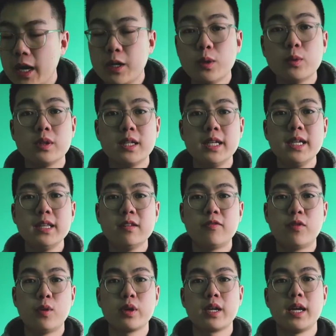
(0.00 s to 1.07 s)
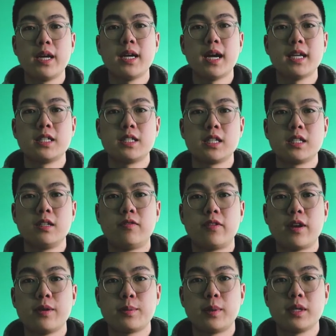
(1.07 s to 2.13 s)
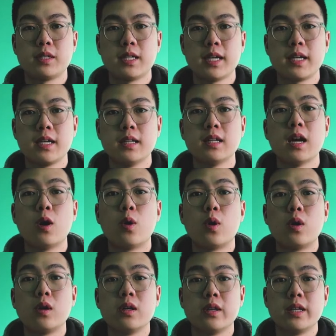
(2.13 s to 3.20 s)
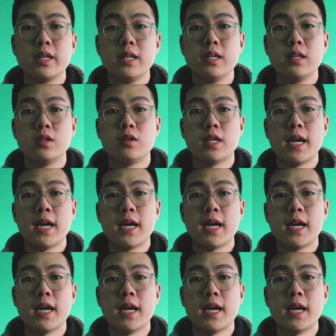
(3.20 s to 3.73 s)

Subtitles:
I don't need 4K at 60 frames per second or the